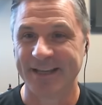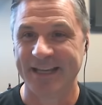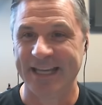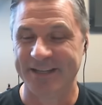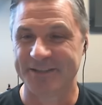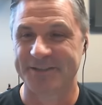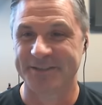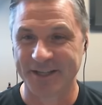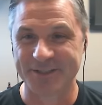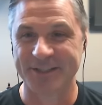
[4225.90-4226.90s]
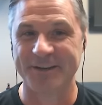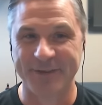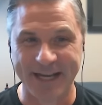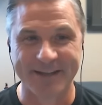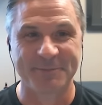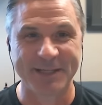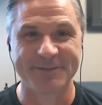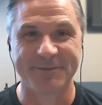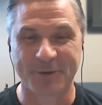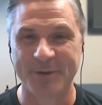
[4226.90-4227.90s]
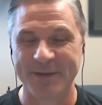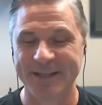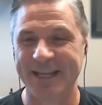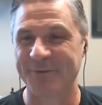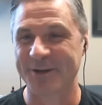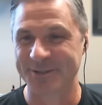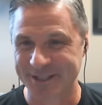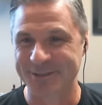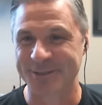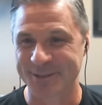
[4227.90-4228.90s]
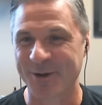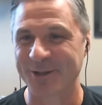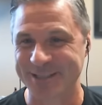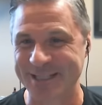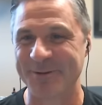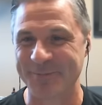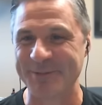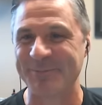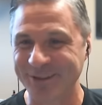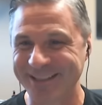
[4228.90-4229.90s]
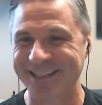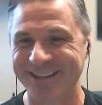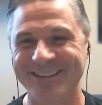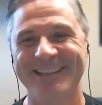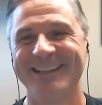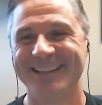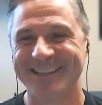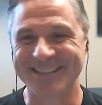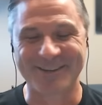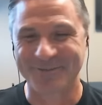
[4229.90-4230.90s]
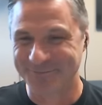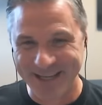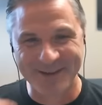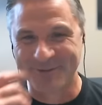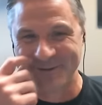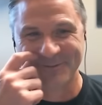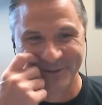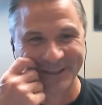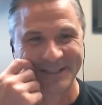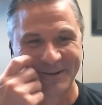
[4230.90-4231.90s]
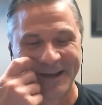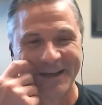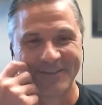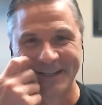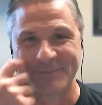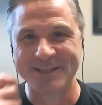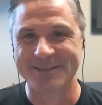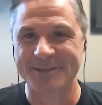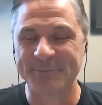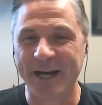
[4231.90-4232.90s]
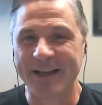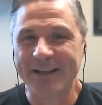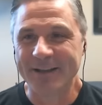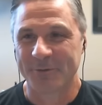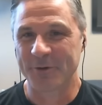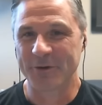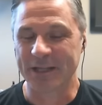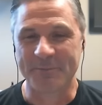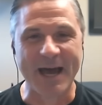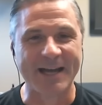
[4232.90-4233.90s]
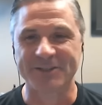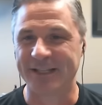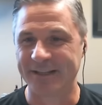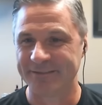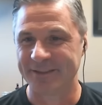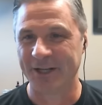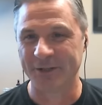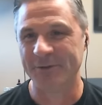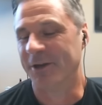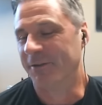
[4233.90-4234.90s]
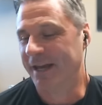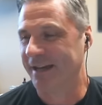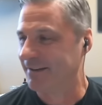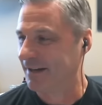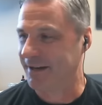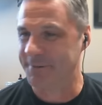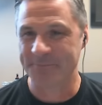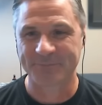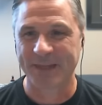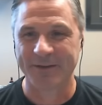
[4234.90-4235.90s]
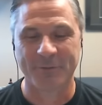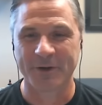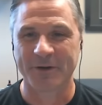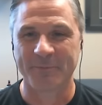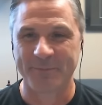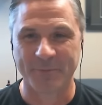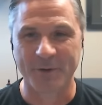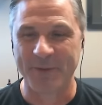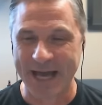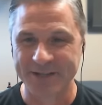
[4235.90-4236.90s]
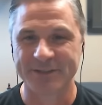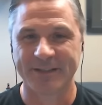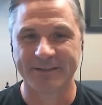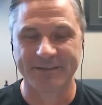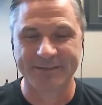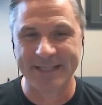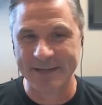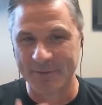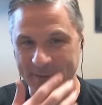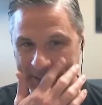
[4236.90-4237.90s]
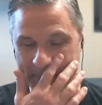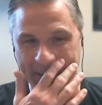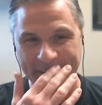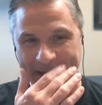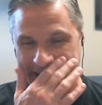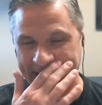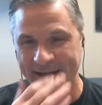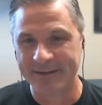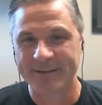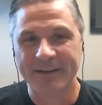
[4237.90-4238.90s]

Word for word: it is such an advanced piece of equipment and we are such a small team of people you know it's like mm. man we really don't have any business but we're really passionate you know you know that um, we're yeah. we're a passionate team of people and